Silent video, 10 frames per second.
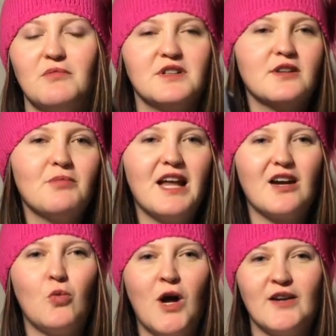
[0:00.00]
but the
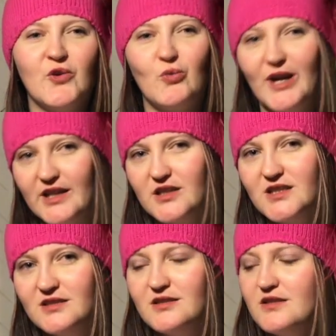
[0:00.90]
black, white and red
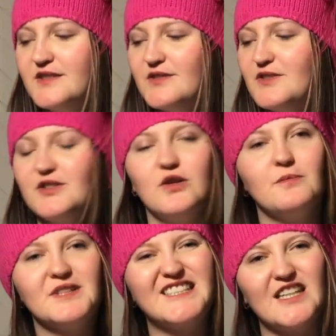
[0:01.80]
is also
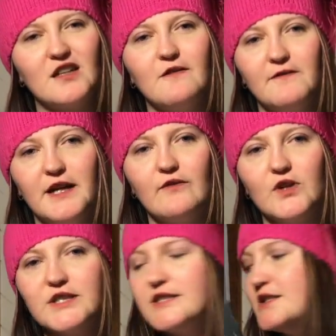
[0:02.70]
a particular
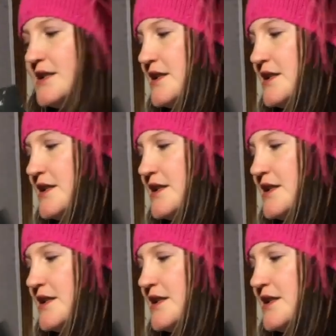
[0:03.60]
favourite.